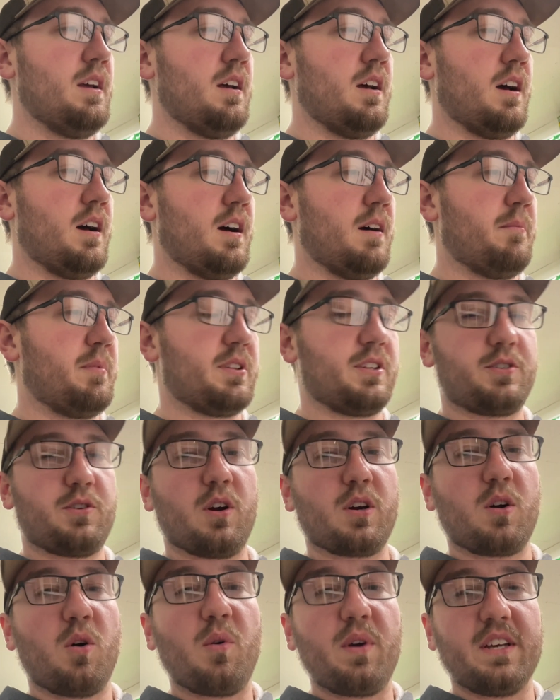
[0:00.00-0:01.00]
Um, but the
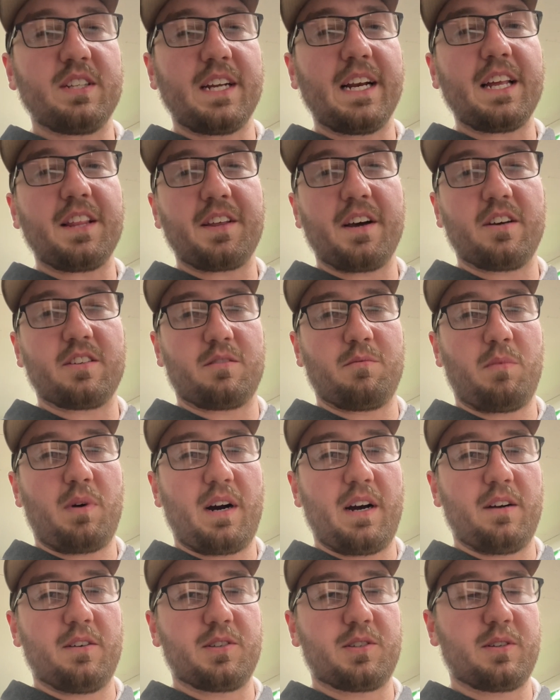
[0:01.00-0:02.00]
truck only has 80,000
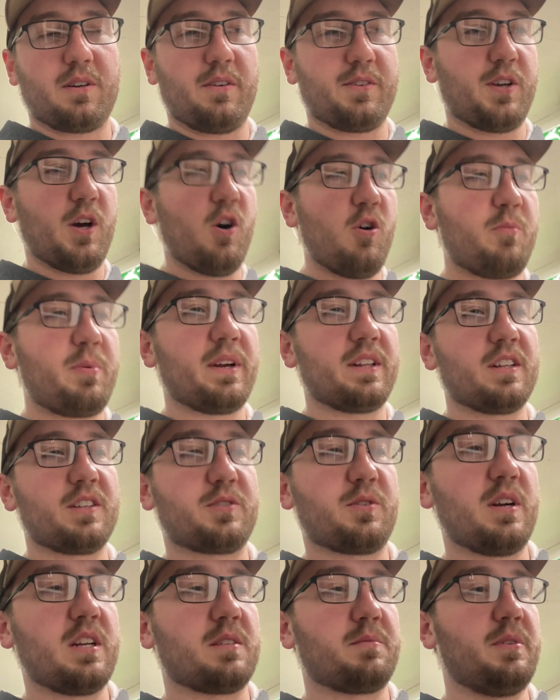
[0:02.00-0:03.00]
miles, so I was hoping the
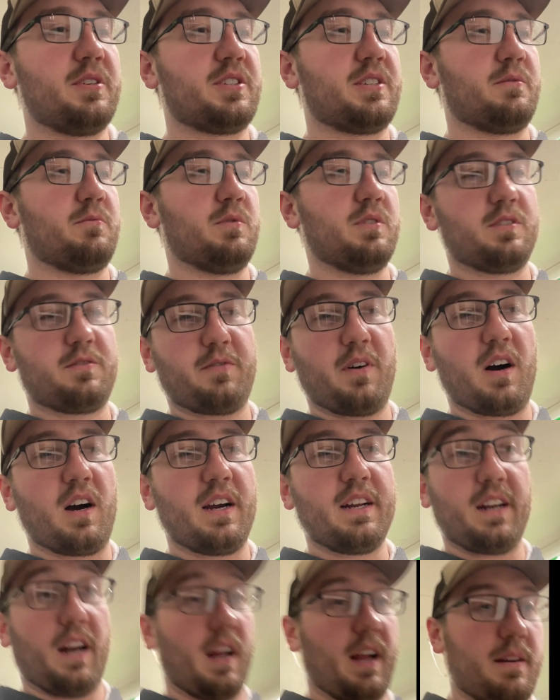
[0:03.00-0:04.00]
transmission was
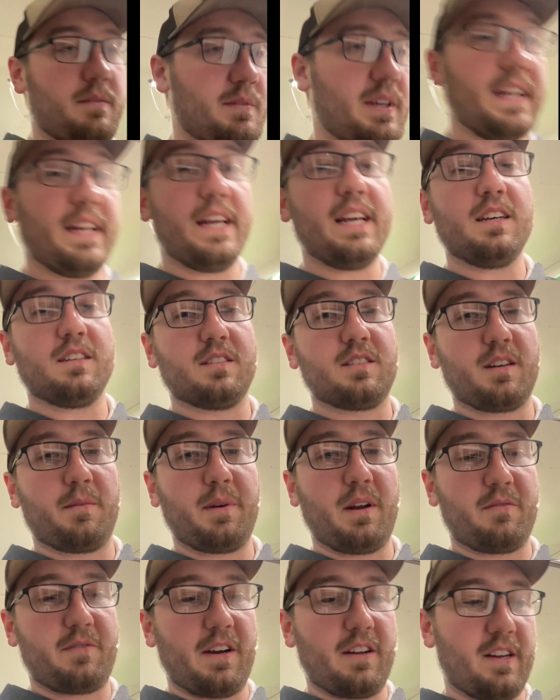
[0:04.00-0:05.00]
fine. I, it is. I
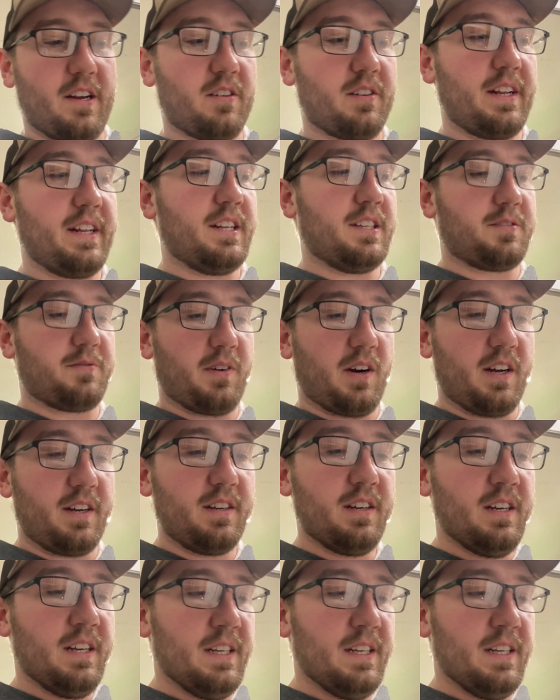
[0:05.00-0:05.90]
mean, I found out it is fine.